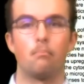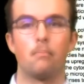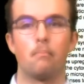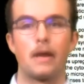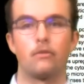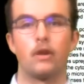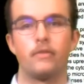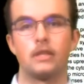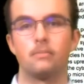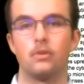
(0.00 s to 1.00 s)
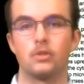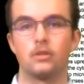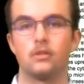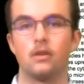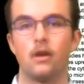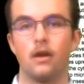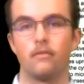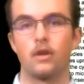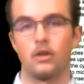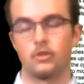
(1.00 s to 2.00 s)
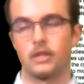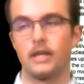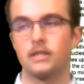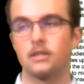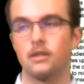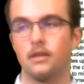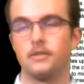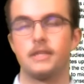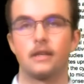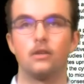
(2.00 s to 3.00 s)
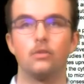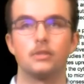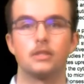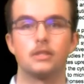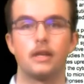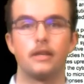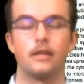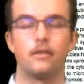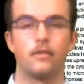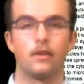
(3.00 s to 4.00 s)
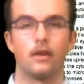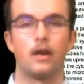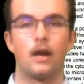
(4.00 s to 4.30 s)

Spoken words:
microgravity exposure of chondrocytes, and the second goal was to study the